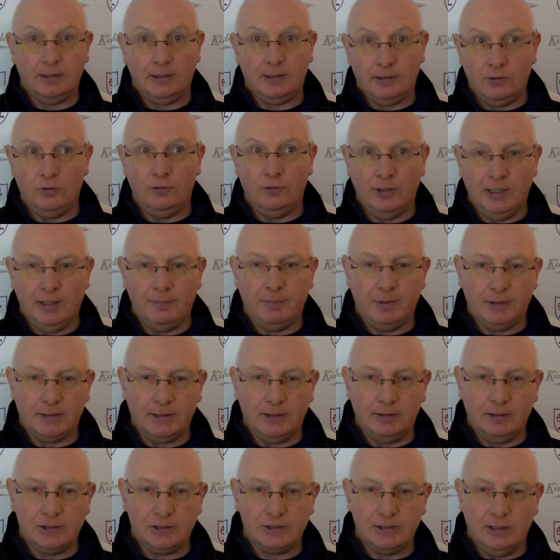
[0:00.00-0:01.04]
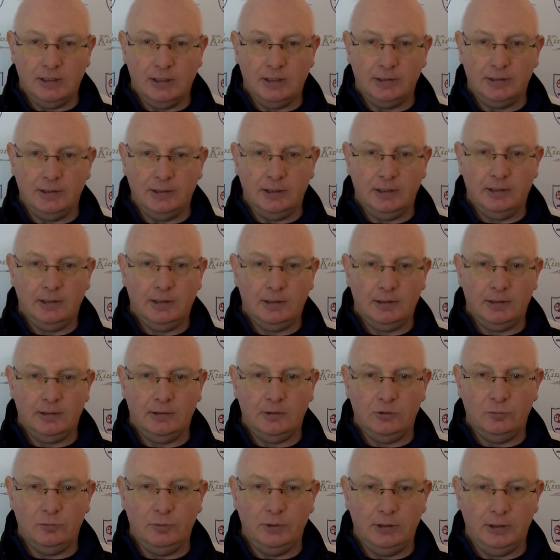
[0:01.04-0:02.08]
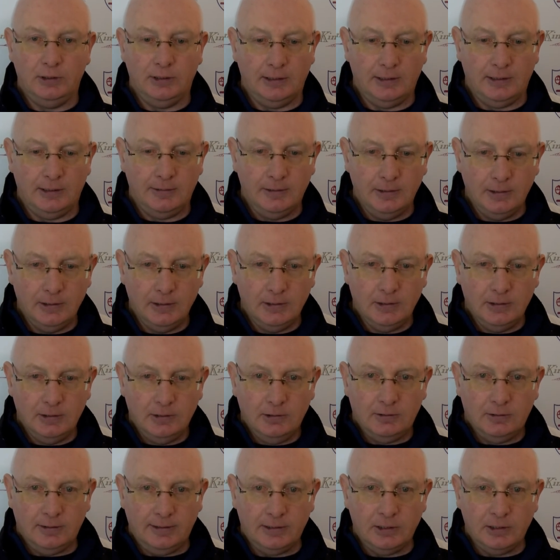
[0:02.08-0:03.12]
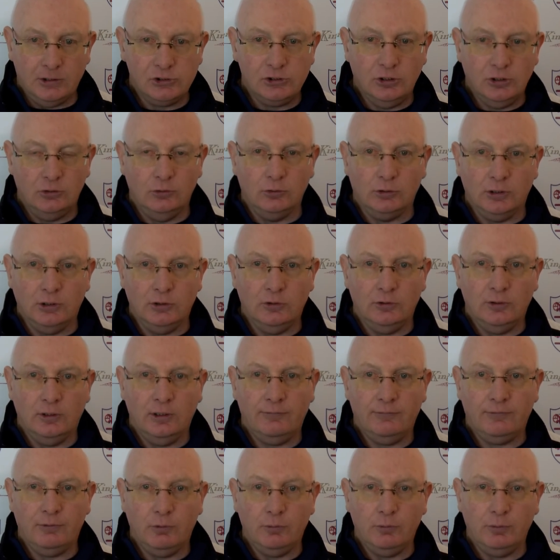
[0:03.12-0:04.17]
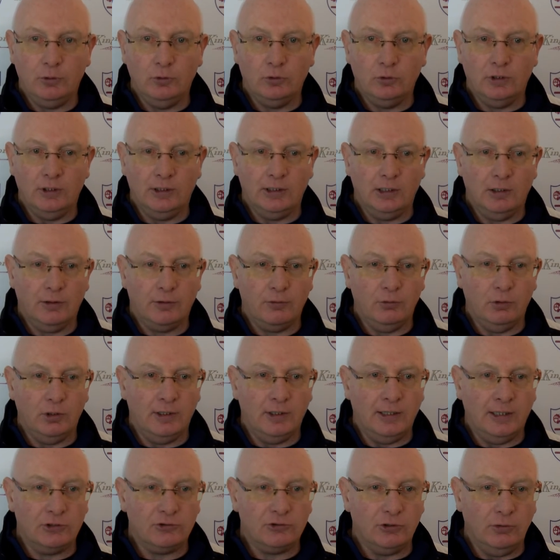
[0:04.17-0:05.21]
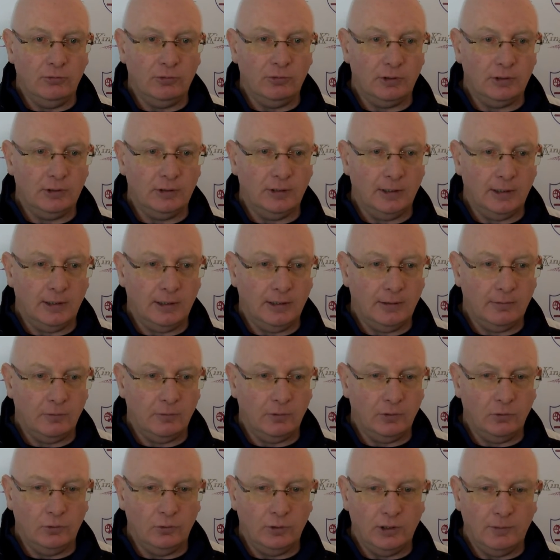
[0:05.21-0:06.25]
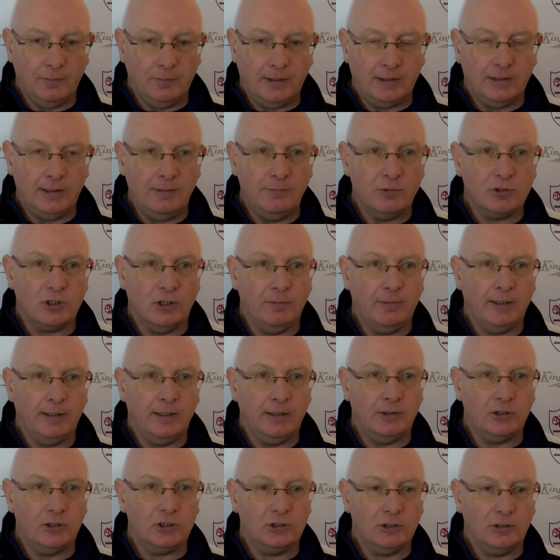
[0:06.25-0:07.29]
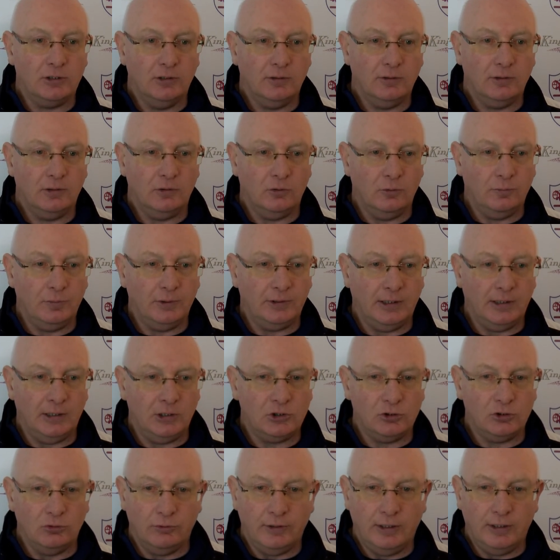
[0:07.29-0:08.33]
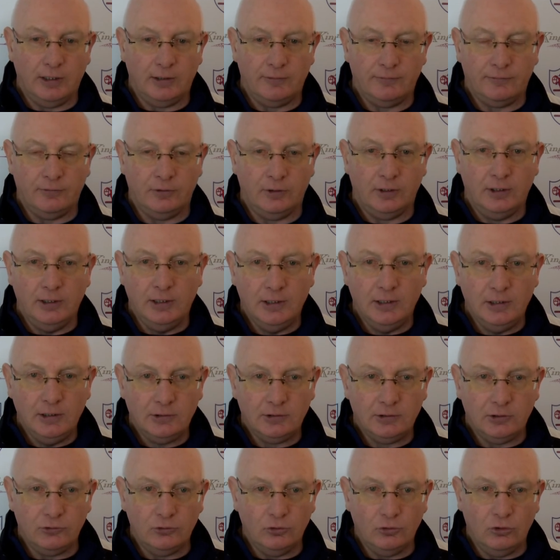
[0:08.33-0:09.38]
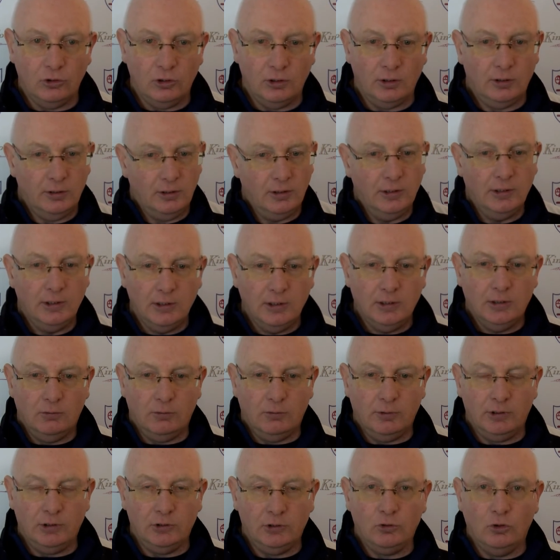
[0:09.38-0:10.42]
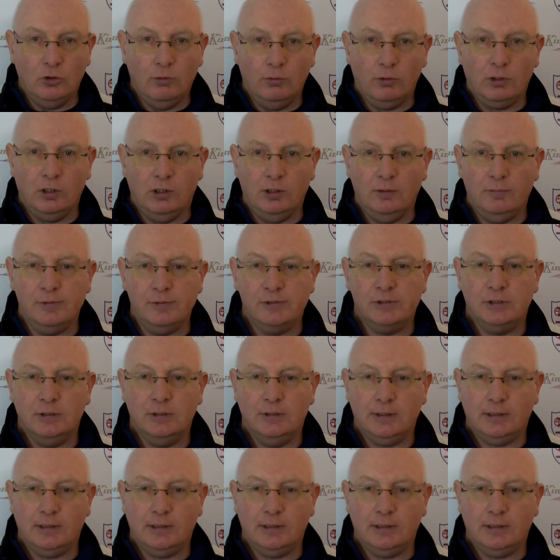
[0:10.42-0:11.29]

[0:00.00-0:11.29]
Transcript: on that particular Saturday, and they'll be like us everyone will be looking to get through to the next round, and we know that the big teams come in, and there's potential there to draw one of the top clubs,